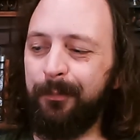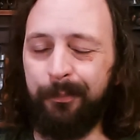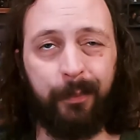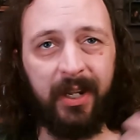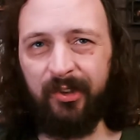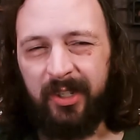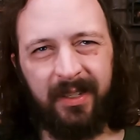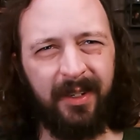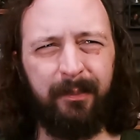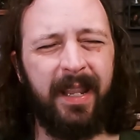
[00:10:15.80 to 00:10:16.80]

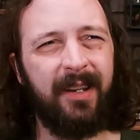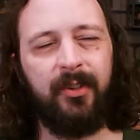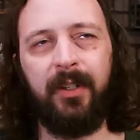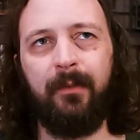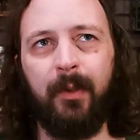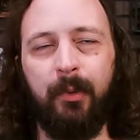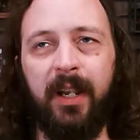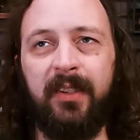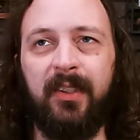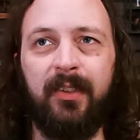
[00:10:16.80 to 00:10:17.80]
budgeting and managing the
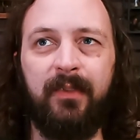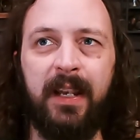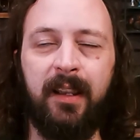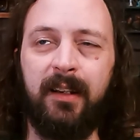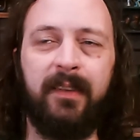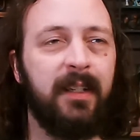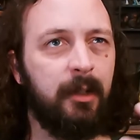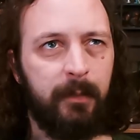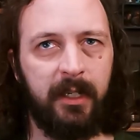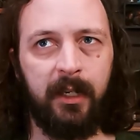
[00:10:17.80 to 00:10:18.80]
prices of that kind of thing
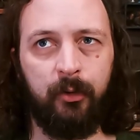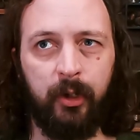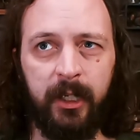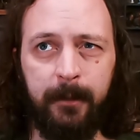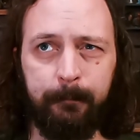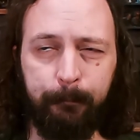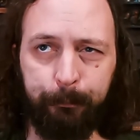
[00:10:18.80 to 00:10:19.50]
can be kind of tricky.